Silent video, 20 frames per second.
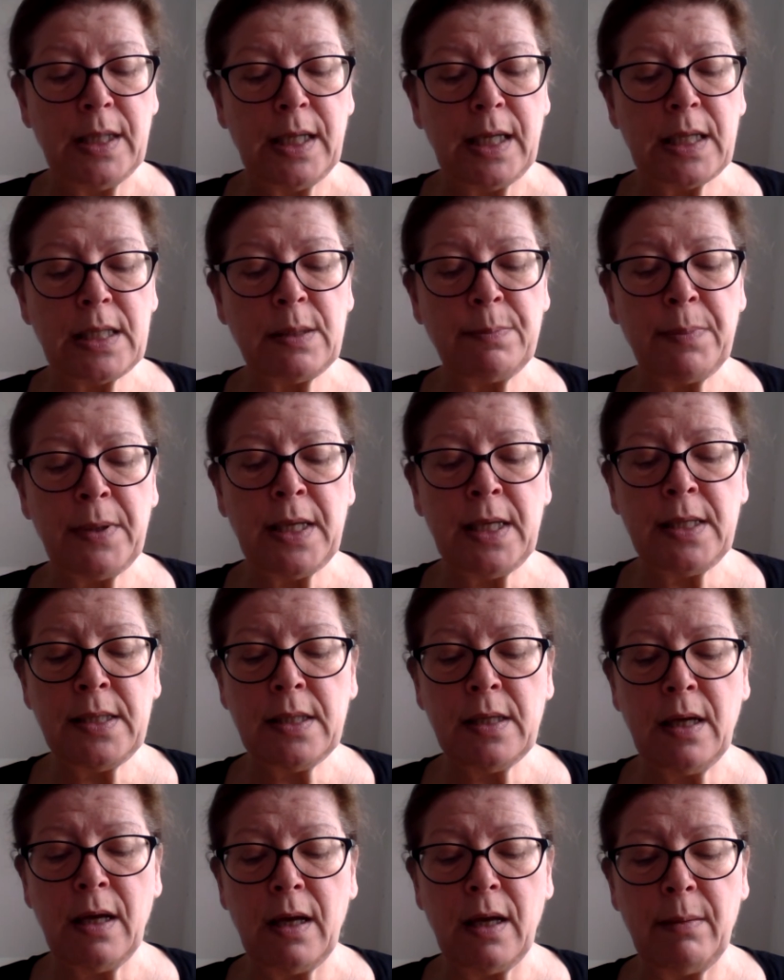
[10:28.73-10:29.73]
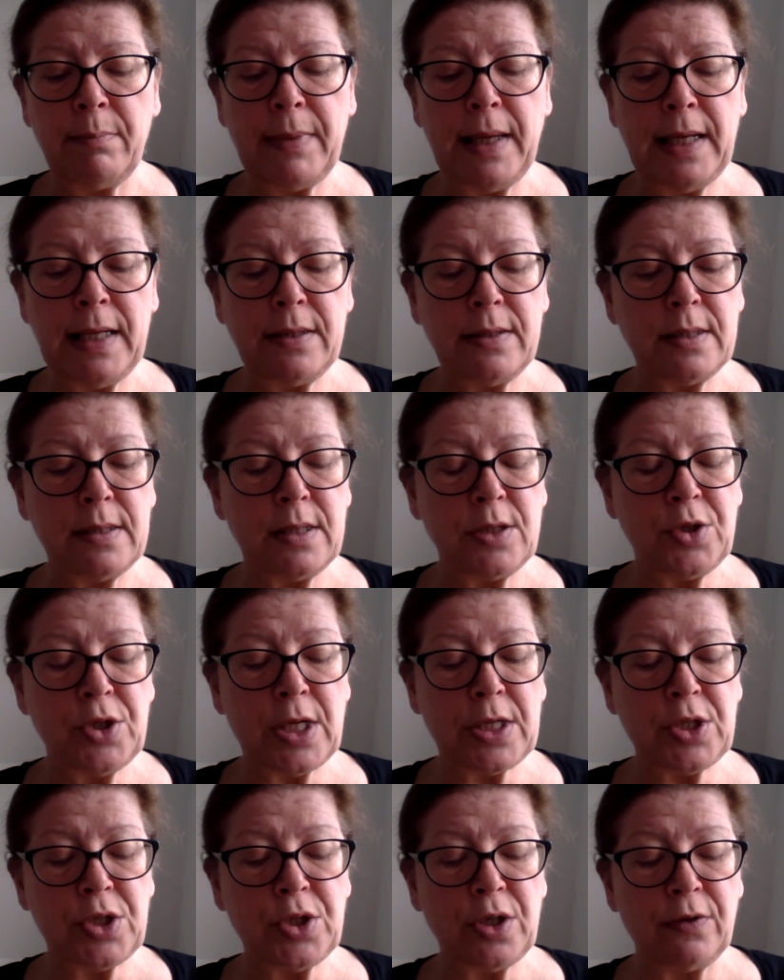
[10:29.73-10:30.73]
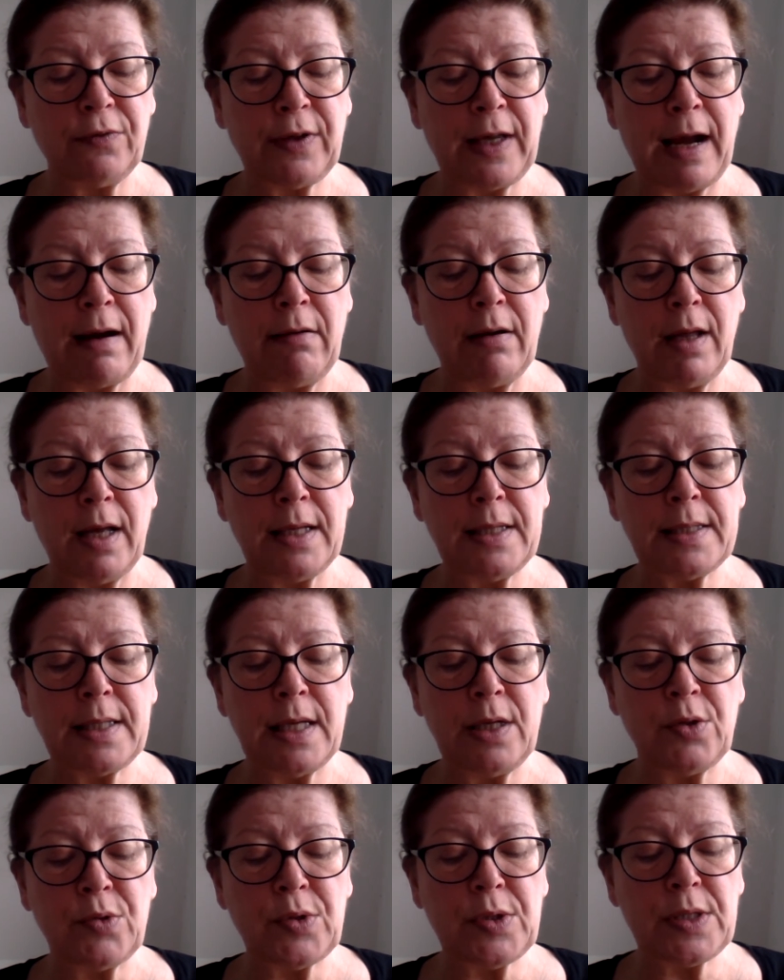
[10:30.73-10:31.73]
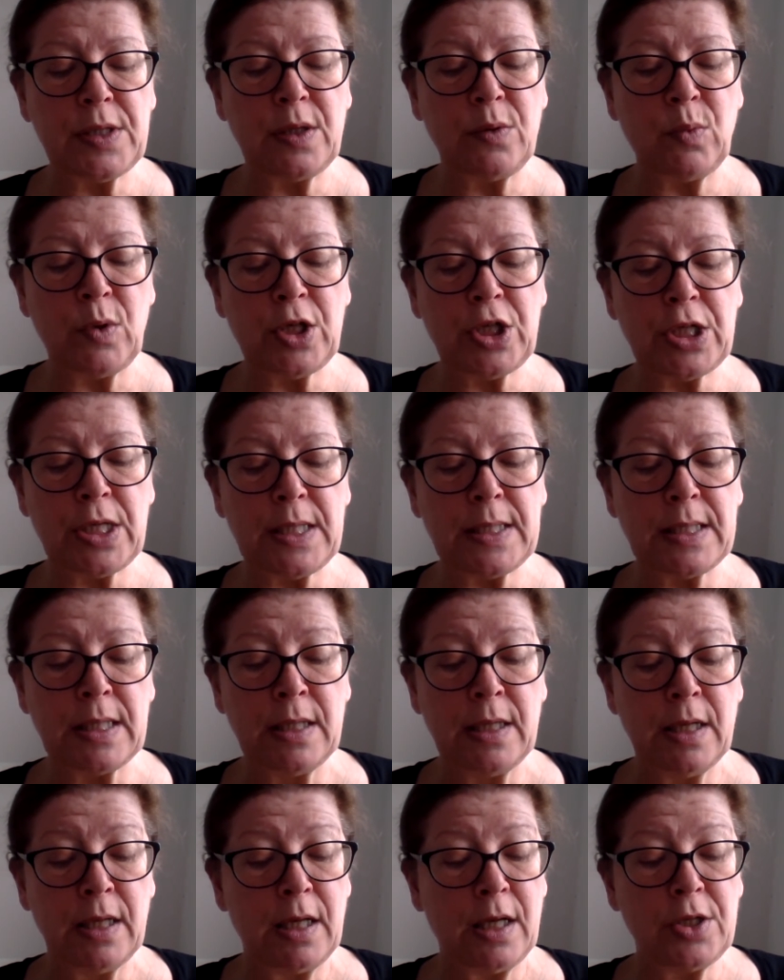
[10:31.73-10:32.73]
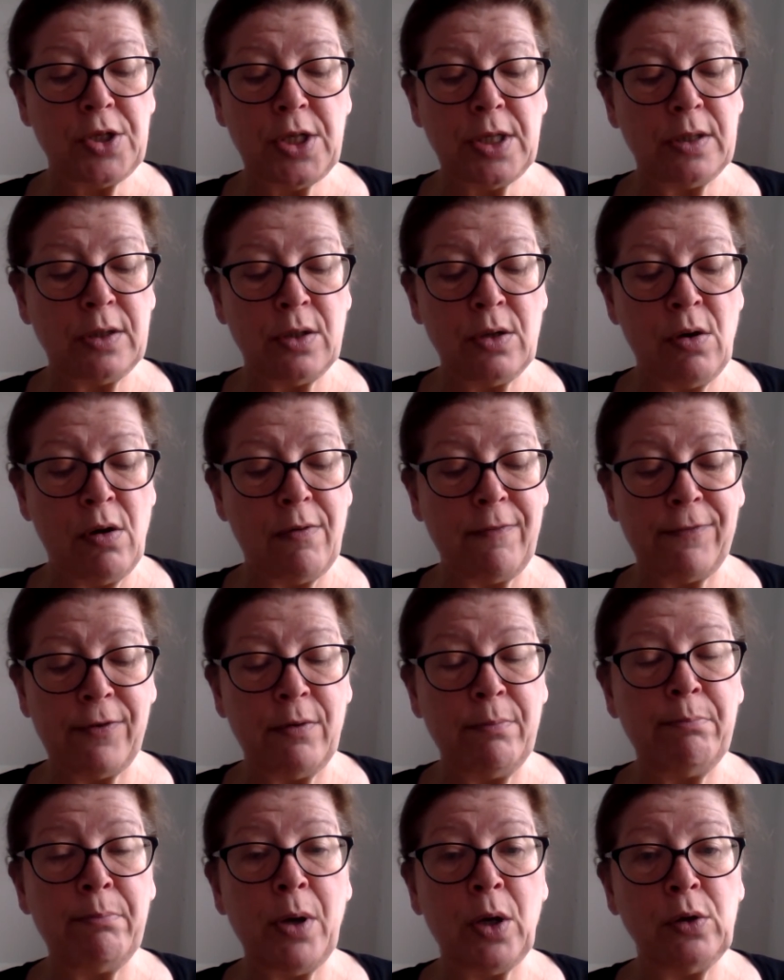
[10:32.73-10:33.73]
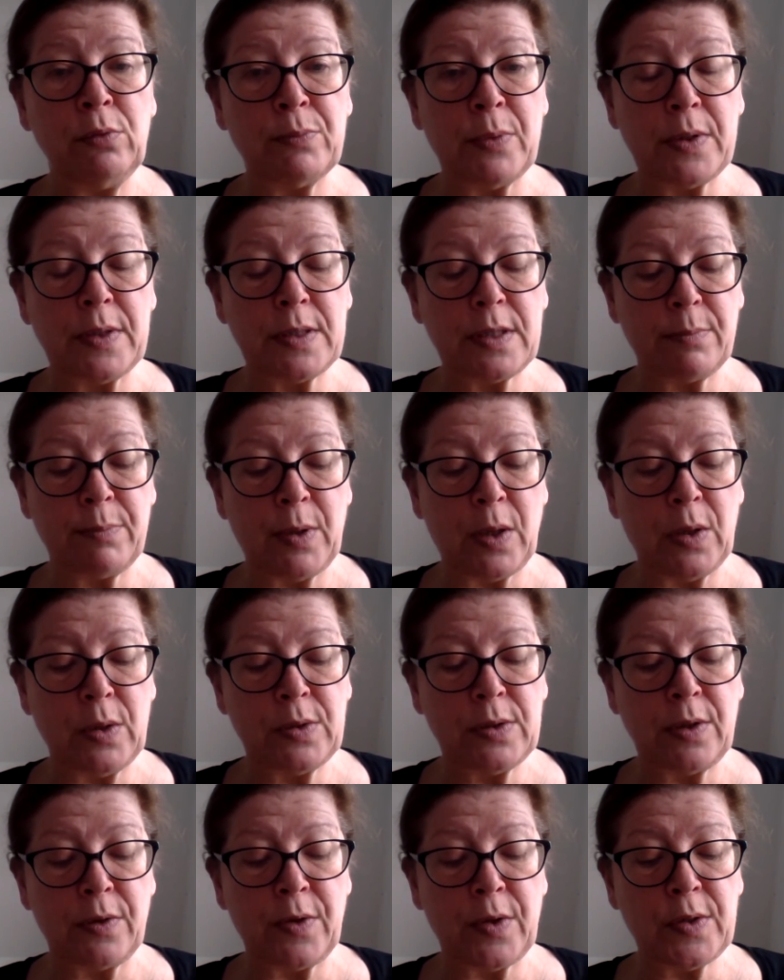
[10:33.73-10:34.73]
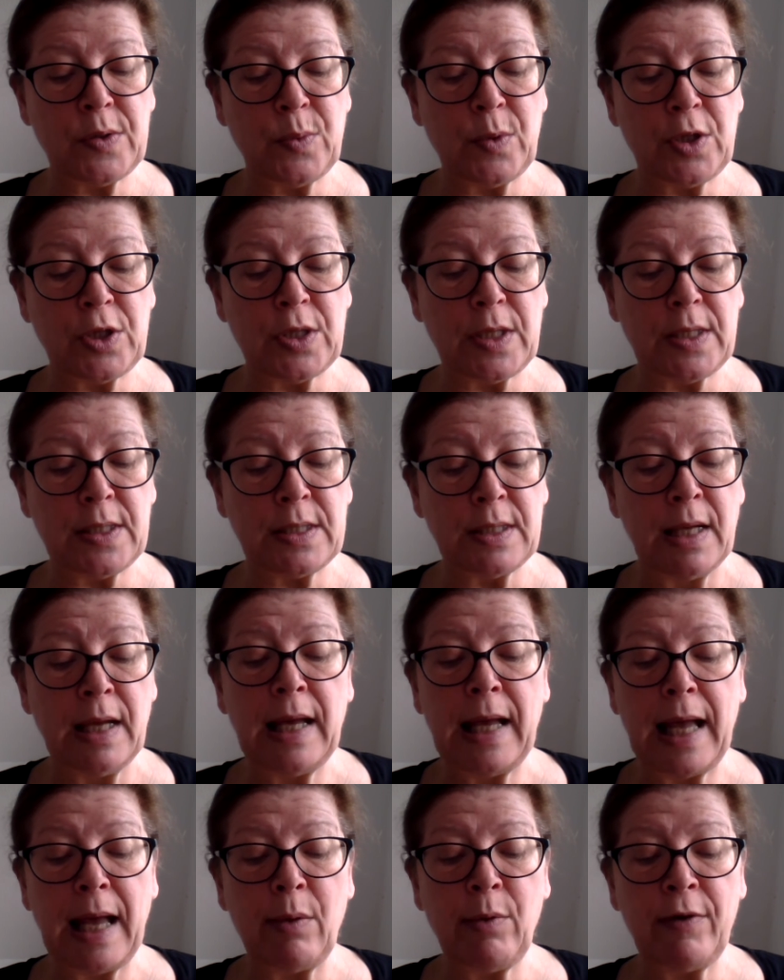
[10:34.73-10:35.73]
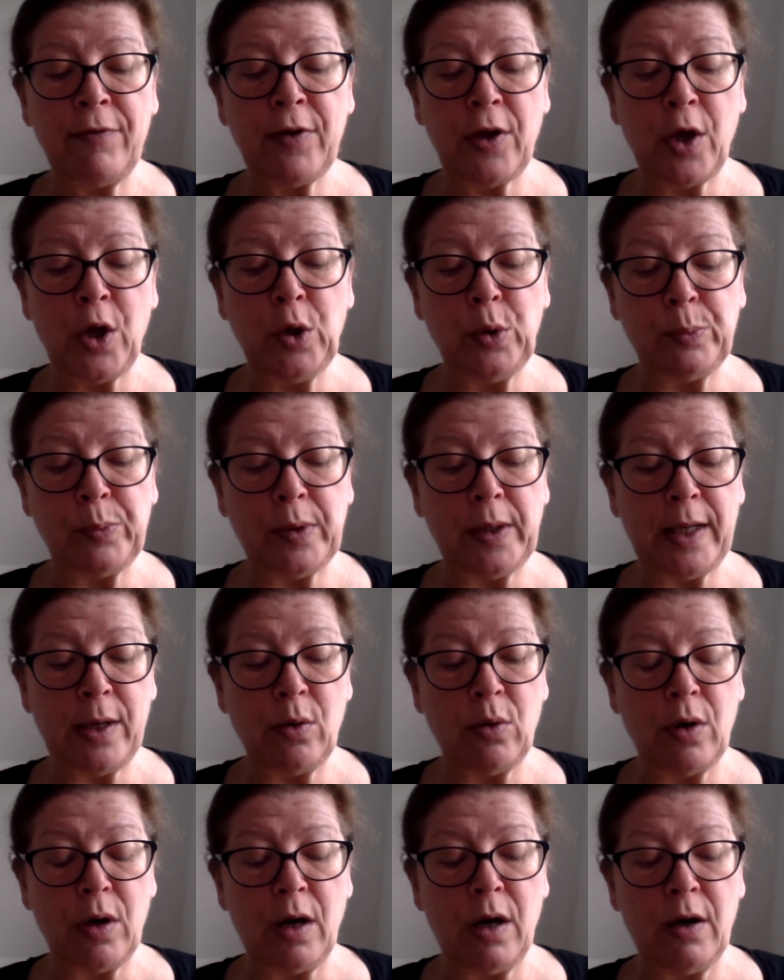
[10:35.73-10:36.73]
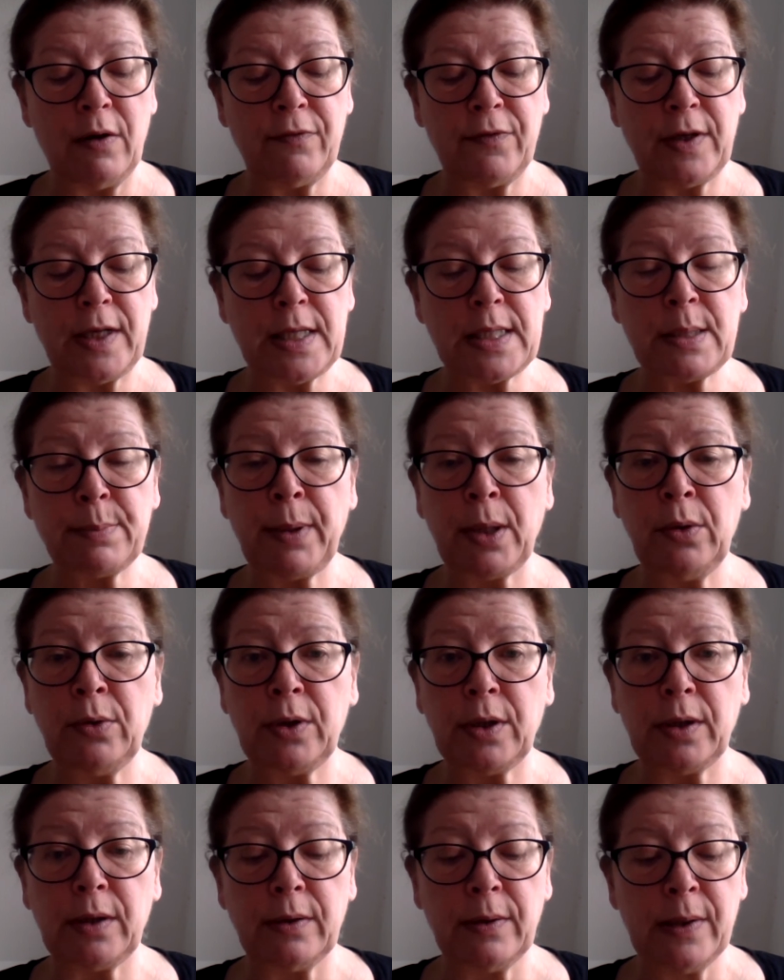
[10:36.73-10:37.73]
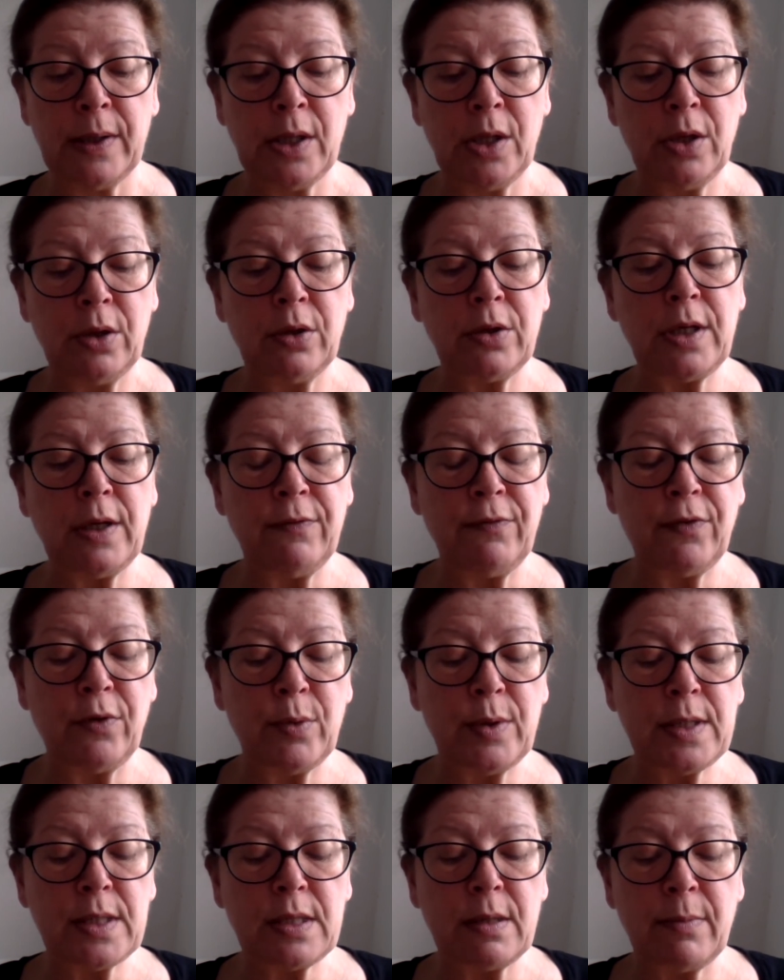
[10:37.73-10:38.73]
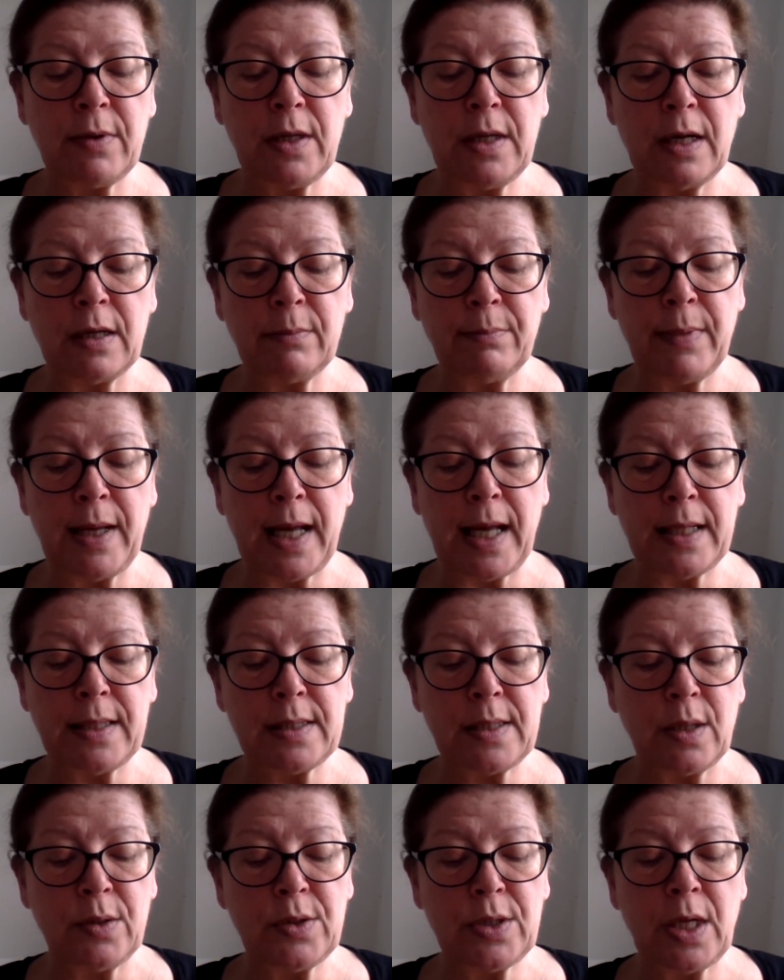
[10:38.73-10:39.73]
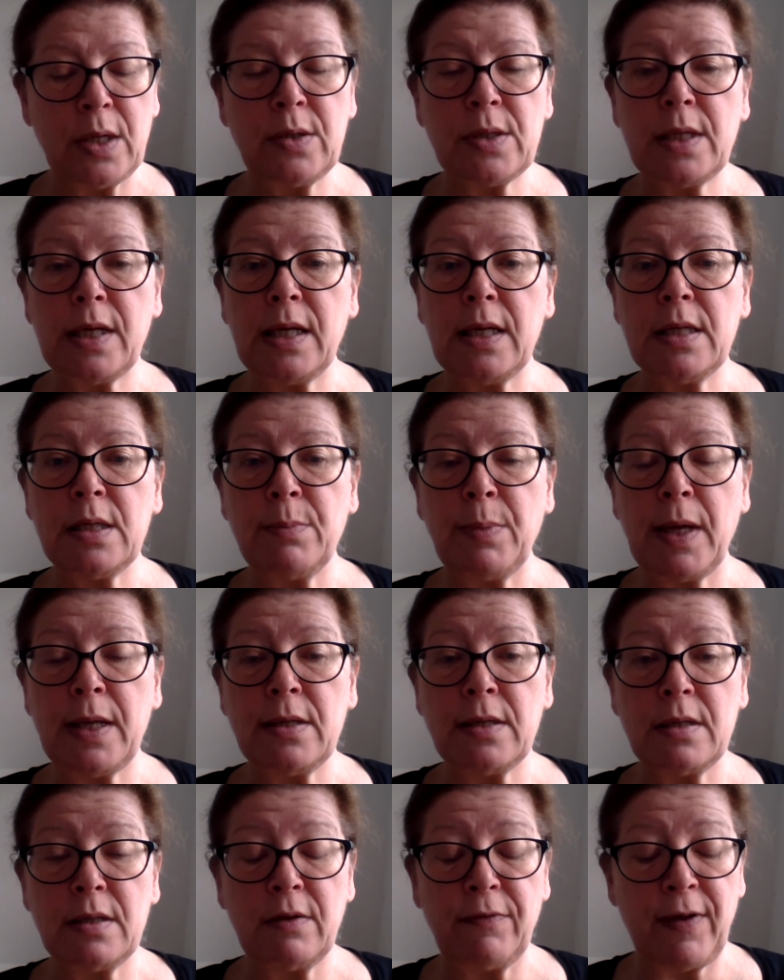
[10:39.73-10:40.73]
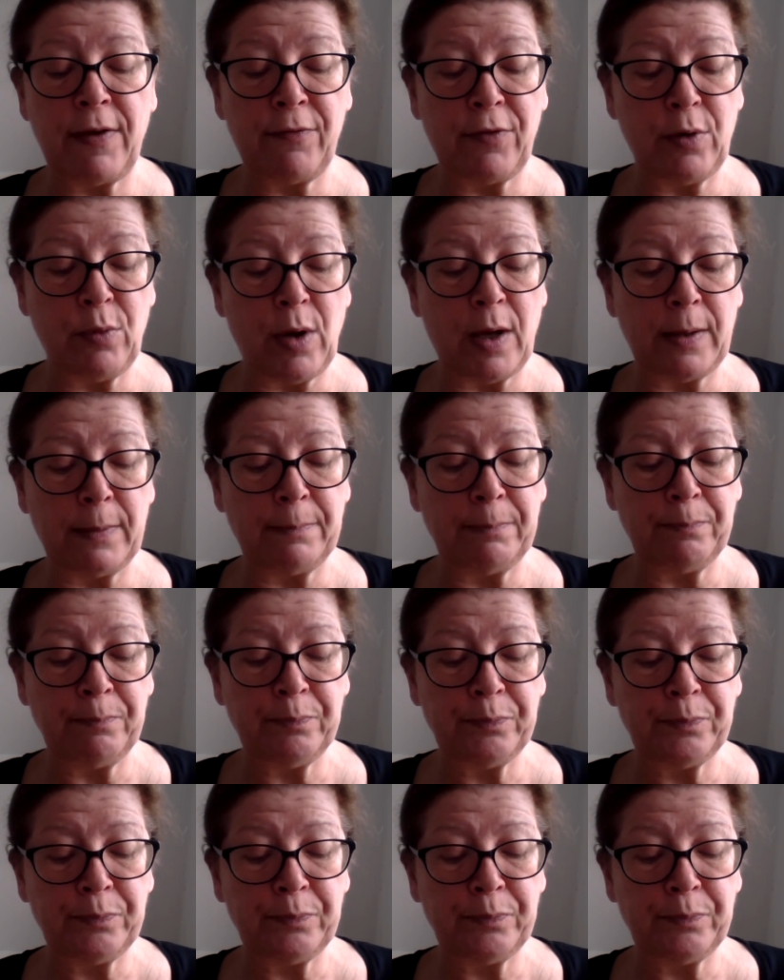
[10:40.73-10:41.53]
It appeared to her merely the suggestion of Caroline's interested wishes, and she could not for a moment suppose that those wishes, however openly or artfully spoken, could influence a young man so totally independent of everyone.